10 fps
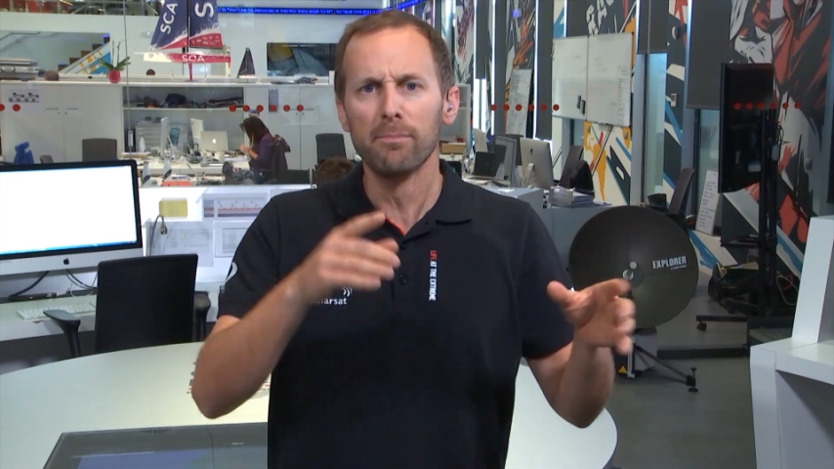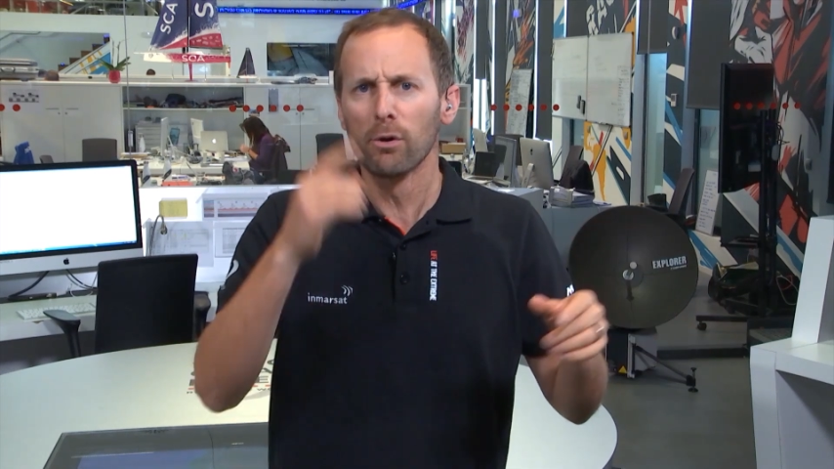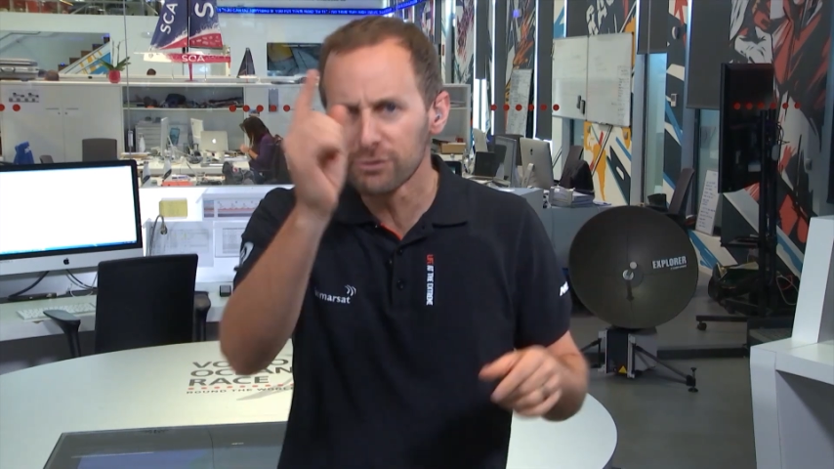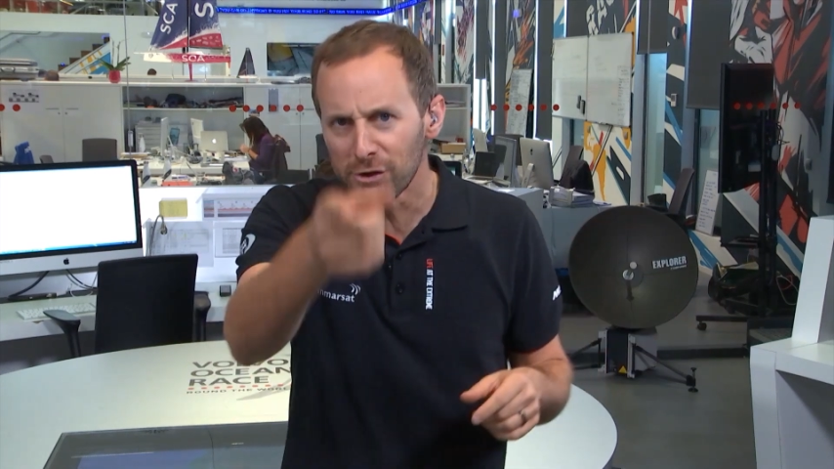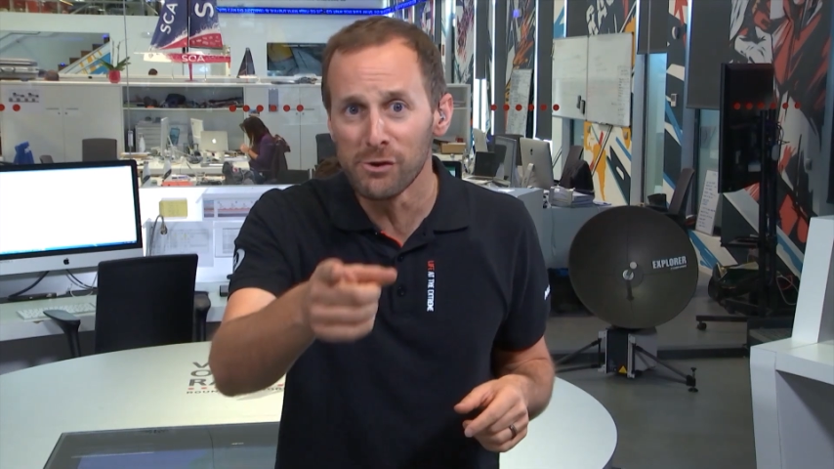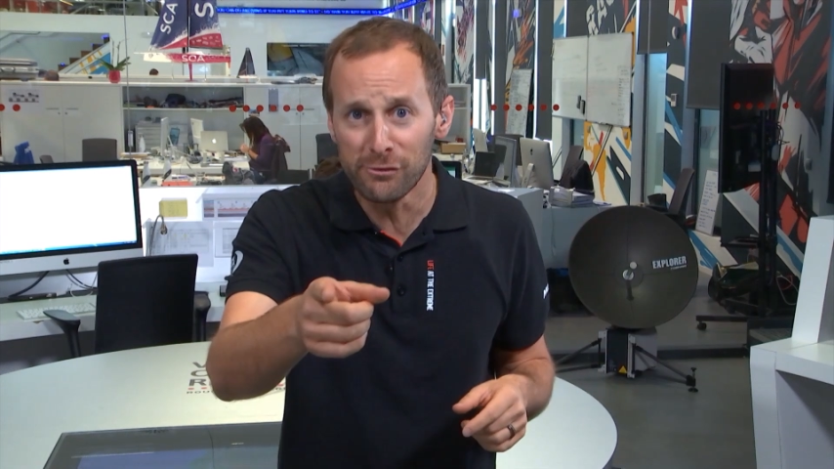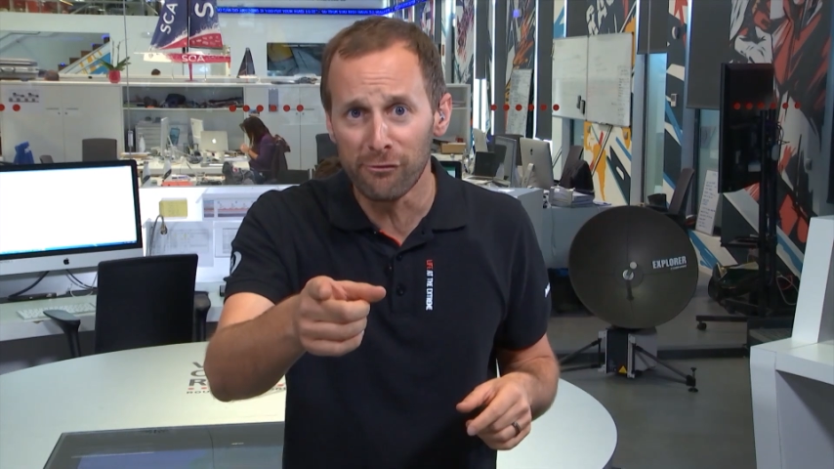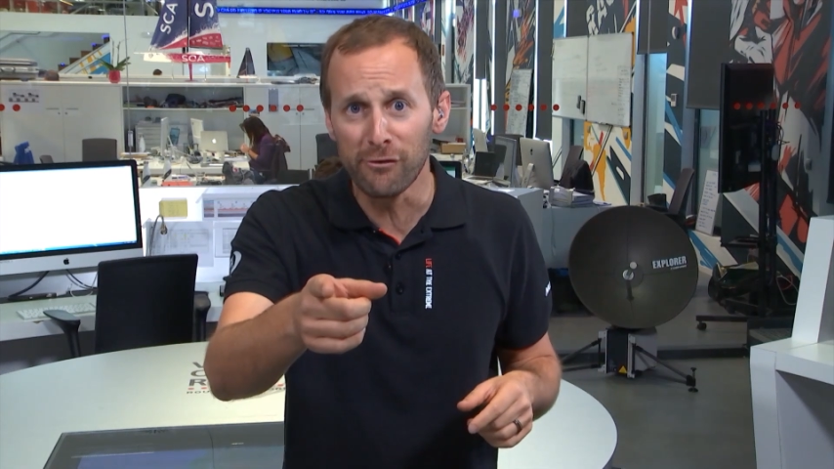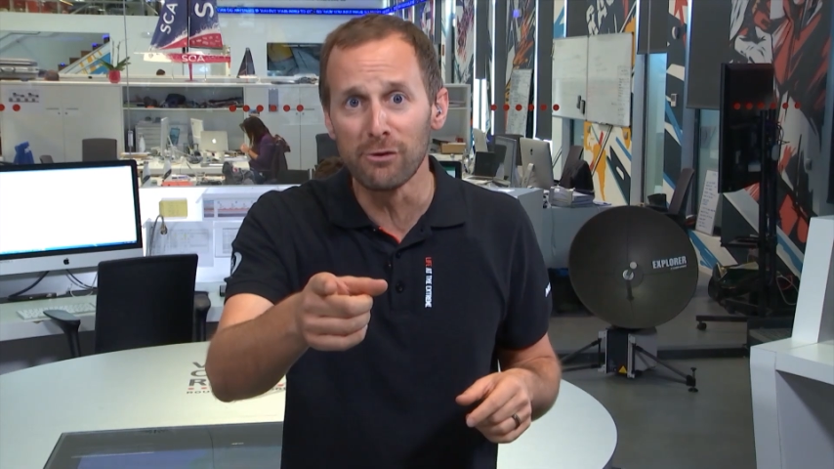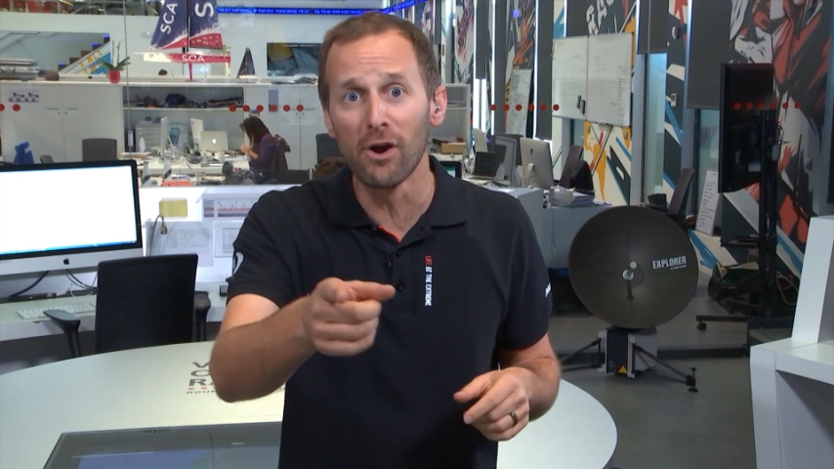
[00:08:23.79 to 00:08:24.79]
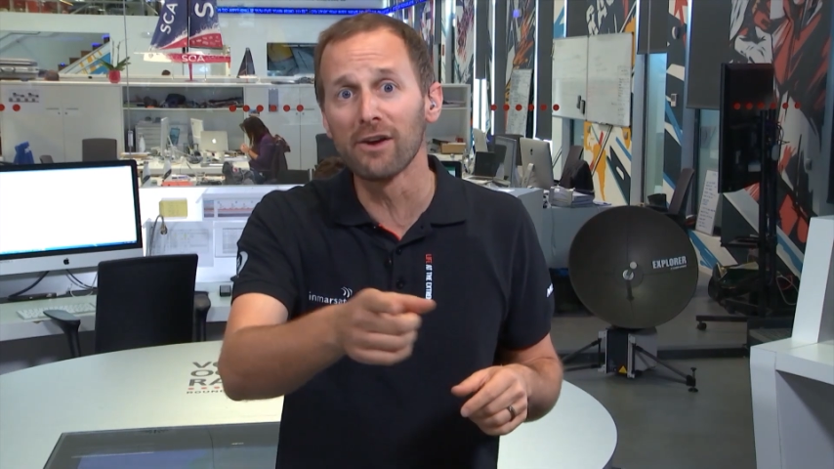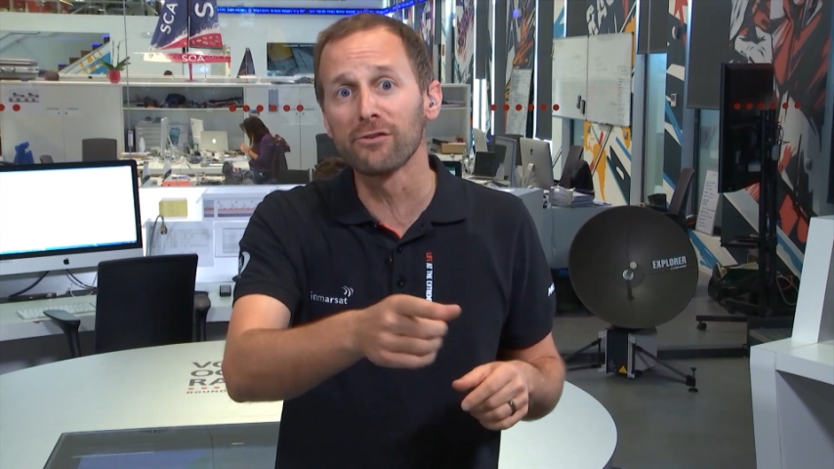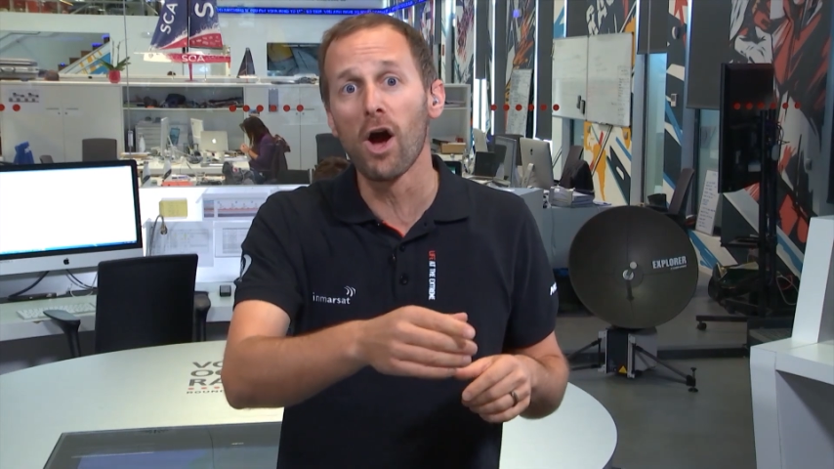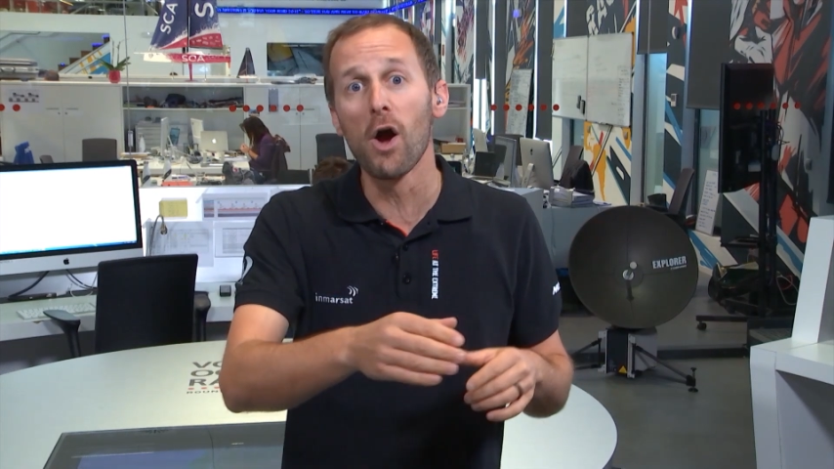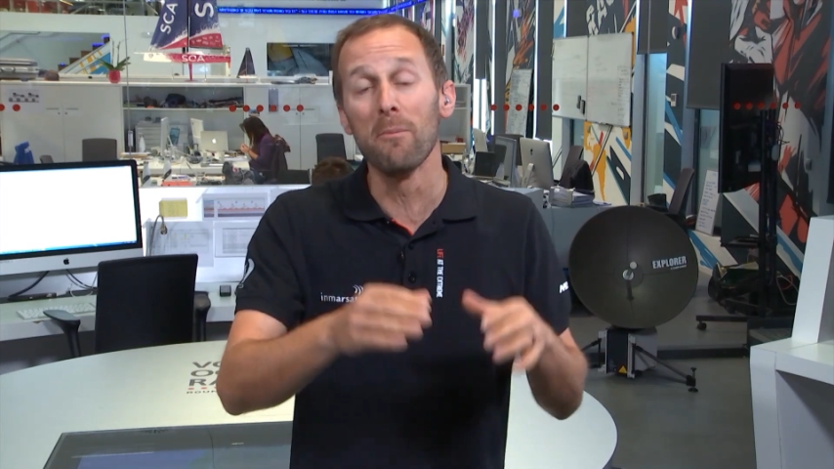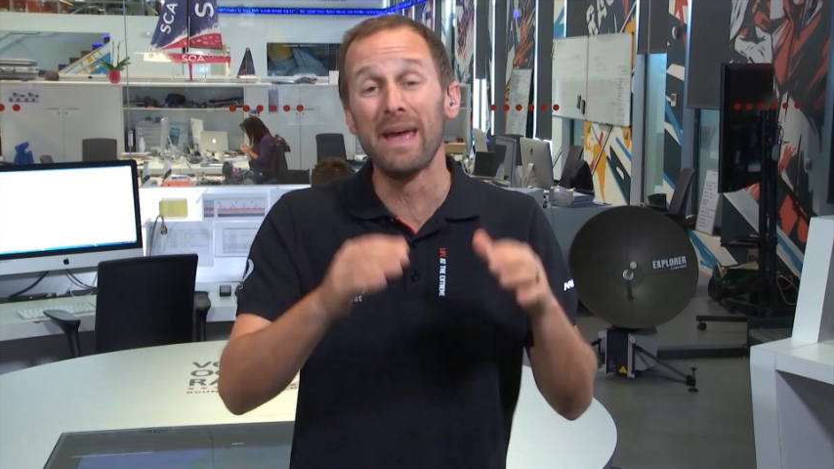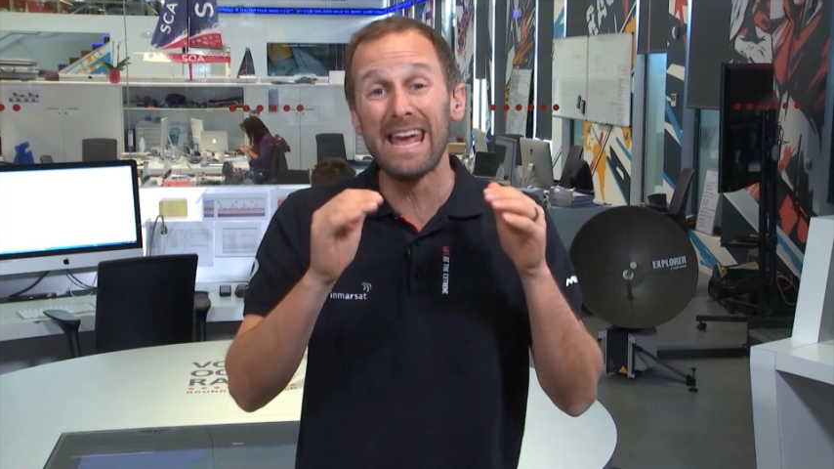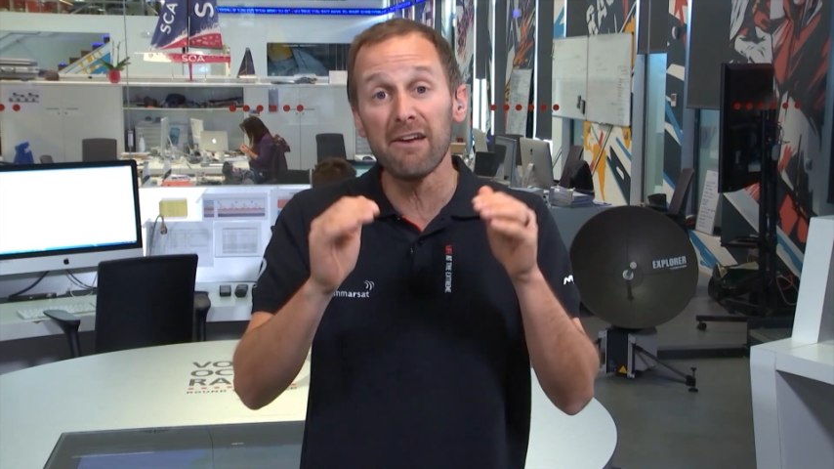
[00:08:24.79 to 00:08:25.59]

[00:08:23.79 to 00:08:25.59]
but also useful for you guys at home